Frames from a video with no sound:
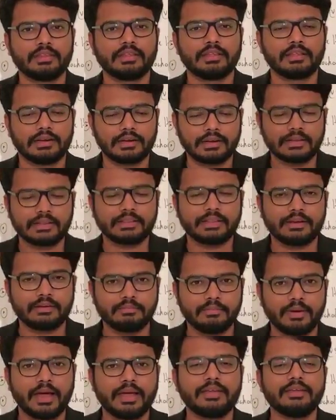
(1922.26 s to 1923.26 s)
Until then,
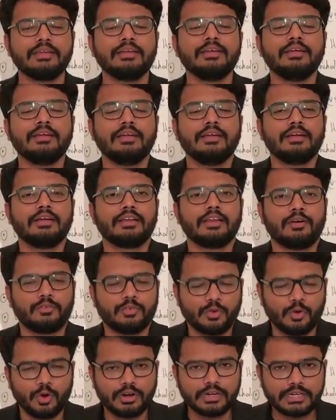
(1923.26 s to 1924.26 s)
bye. Love
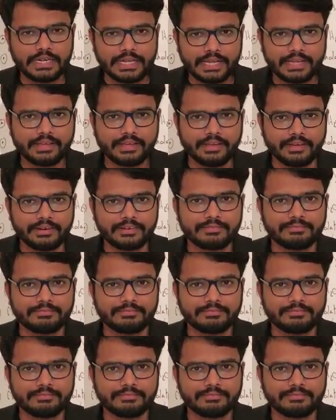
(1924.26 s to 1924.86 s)
you all. Take care.